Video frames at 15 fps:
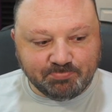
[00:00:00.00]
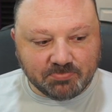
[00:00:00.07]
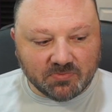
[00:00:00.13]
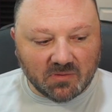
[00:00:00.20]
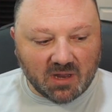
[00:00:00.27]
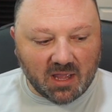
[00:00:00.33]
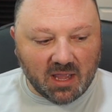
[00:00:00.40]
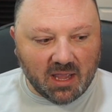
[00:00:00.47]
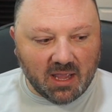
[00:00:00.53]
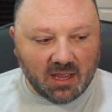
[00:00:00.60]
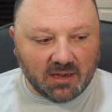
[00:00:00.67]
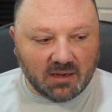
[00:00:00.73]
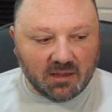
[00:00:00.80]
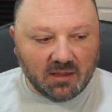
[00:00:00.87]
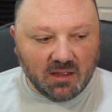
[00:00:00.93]

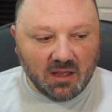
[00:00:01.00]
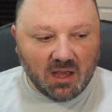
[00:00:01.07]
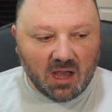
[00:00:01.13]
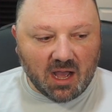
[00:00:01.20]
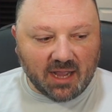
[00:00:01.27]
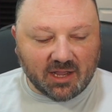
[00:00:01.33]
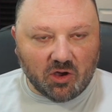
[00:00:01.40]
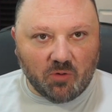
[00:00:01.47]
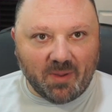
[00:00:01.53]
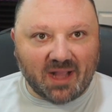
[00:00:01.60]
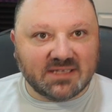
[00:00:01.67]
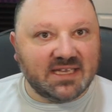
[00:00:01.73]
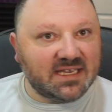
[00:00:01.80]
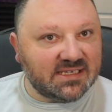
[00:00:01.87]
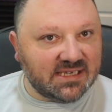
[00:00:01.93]
Then I go back
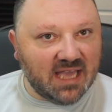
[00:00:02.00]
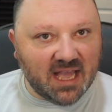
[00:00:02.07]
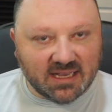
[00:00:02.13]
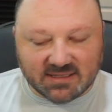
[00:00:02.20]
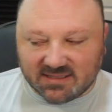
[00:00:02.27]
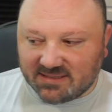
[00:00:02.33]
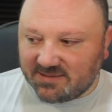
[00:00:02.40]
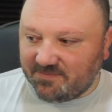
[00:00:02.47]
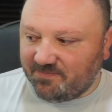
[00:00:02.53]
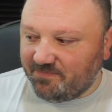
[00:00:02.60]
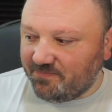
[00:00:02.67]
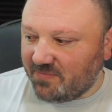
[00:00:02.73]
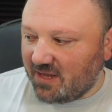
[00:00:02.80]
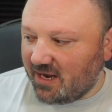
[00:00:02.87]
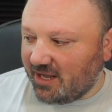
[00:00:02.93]
to ACX.
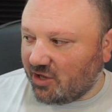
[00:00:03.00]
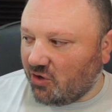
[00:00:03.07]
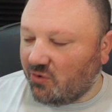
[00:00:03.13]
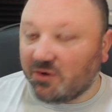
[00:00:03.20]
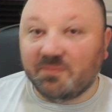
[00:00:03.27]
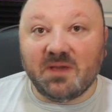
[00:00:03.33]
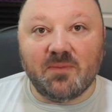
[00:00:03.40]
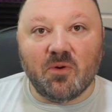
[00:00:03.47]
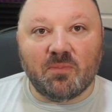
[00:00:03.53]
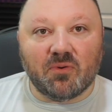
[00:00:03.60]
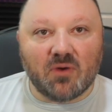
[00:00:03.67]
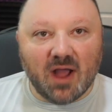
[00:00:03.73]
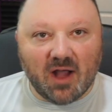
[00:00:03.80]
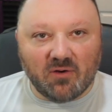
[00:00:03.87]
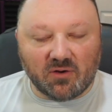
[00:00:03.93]
Then I go to people
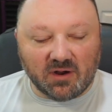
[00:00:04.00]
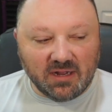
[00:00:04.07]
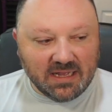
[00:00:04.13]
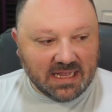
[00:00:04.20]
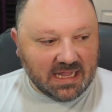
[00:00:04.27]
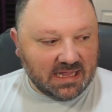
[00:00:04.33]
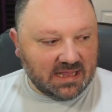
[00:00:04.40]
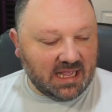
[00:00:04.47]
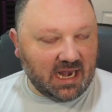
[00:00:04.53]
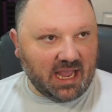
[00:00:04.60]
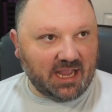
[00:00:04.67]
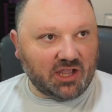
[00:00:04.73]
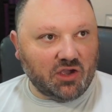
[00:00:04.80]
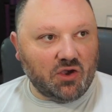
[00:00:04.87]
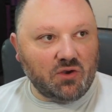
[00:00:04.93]
per hour. Then I
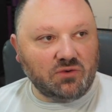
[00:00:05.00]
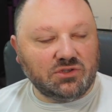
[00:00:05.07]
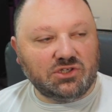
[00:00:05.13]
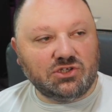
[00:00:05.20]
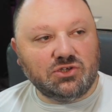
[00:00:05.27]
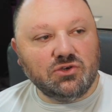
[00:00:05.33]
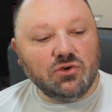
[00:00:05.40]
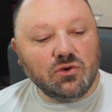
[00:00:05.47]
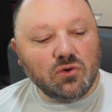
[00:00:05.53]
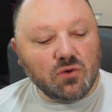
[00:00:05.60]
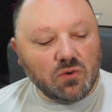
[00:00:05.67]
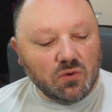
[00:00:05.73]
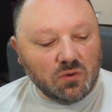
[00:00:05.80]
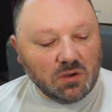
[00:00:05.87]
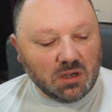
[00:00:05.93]
go
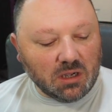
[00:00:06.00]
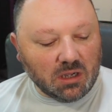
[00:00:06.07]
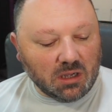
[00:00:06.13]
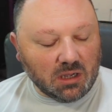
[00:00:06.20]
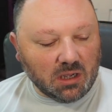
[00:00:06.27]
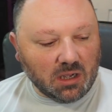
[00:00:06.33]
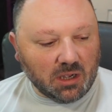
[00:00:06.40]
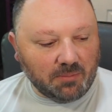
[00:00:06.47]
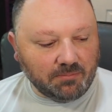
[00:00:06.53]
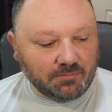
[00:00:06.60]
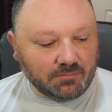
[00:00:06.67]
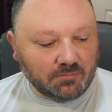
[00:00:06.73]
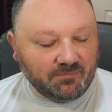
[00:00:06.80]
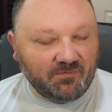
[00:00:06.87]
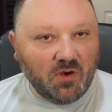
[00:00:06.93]
to
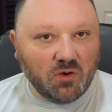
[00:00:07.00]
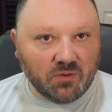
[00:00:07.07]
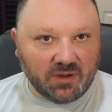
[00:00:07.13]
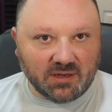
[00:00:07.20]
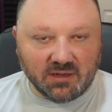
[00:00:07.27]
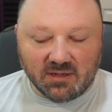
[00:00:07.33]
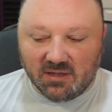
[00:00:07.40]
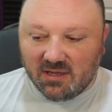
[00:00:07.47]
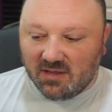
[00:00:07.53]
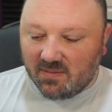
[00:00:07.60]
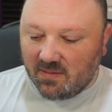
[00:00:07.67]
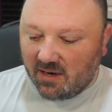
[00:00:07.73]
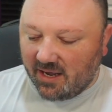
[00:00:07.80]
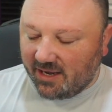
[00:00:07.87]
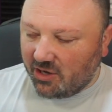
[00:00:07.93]
um, Voquent.
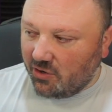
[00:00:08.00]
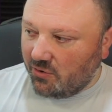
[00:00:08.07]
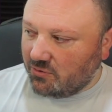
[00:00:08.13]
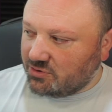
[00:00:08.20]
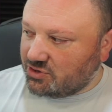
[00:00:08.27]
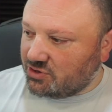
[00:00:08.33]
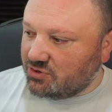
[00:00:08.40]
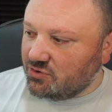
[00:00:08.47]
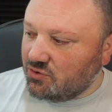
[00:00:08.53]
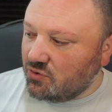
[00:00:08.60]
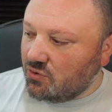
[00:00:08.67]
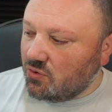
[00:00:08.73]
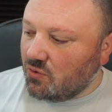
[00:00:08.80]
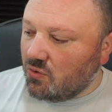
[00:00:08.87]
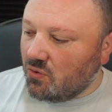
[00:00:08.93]
Then I go
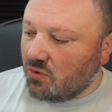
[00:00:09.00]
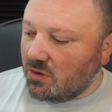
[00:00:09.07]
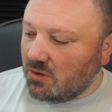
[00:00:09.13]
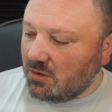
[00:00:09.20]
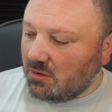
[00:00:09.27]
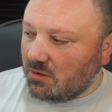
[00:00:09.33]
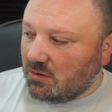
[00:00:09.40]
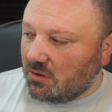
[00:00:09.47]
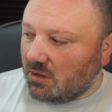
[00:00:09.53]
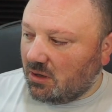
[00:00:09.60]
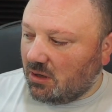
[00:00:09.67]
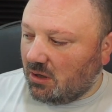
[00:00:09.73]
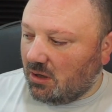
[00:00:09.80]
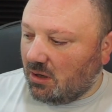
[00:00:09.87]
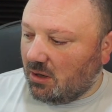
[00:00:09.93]
to
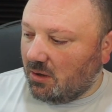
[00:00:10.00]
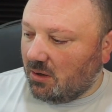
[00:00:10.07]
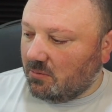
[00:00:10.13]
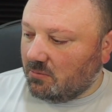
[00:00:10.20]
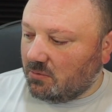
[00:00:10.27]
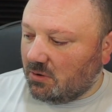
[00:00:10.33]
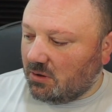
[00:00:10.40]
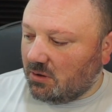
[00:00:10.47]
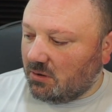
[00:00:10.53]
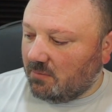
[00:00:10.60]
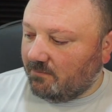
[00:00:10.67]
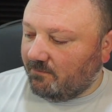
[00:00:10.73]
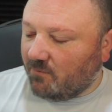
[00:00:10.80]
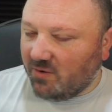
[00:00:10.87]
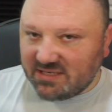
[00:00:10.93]
uh, uh,
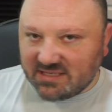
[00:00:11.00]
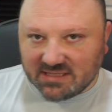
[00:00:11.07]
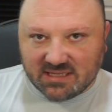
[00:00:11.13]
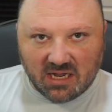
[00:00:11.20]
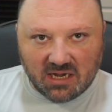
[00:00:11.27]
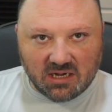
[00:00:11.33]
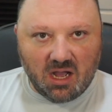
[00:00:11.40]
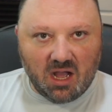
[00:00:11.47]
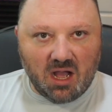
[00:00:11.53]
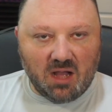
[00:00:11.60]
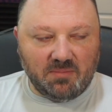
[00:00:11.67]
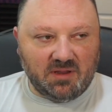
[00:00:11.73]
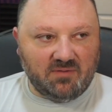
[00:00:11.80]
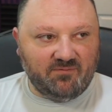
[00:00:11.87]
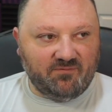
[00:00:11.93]

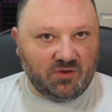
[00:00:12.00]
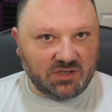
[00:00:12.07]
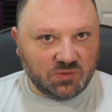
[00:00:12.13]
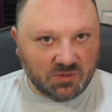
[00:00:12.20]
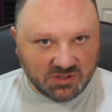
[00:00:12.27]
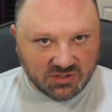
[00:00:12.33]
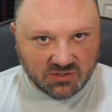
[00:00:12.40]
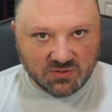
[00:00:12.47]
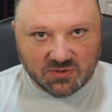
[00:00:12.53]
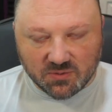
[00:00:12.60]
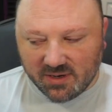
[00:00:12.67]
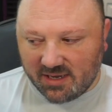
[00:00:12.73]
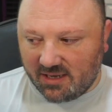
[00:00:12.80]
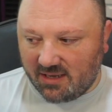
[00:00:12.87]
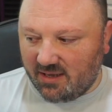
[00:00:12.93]
voices.com and
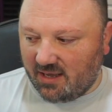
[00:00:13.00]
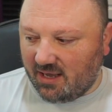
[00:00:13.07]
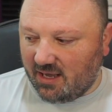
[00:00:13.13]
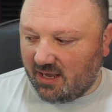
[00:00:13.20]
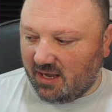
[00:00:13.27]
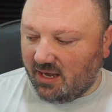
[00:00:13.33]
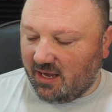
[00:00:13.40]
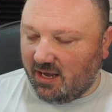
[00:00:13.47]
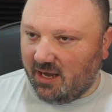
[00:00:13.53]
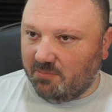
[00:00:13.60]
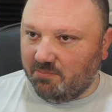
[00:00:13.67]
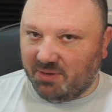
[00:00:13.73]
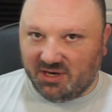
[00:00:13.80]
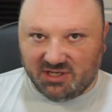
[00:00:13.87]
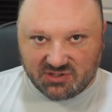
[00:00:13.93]
voice123 and
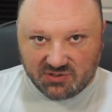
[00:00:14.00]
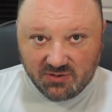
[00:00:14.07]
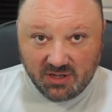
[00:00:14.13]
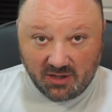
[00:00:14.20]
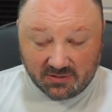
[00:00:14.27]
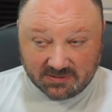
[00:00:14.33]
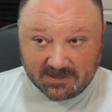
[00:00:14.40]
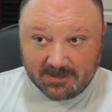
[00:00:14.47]
bunny studios